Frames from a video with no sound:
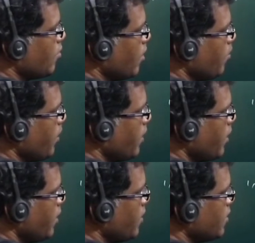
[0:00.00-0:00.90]
will
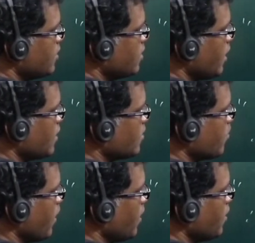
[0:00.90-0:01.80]
be 6
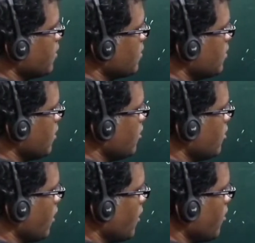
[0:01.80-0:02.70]
minus
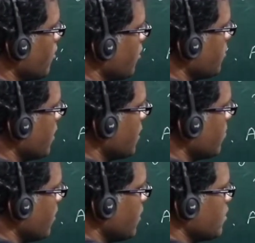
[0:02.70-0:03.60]
0, under root of 6
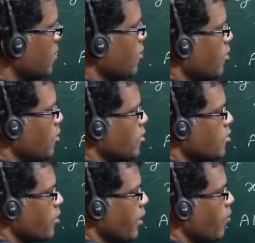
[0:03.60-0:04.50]
minus 0 whole
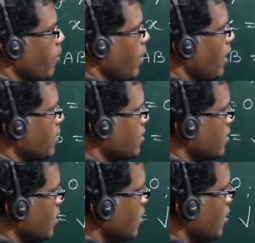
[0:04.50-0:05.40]
square plus
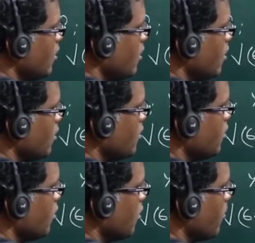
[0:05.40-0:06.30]

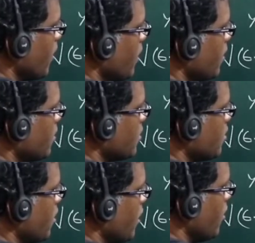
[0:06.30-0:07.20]
0 minus
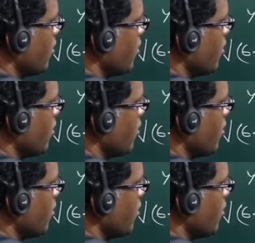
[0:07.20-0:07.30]
3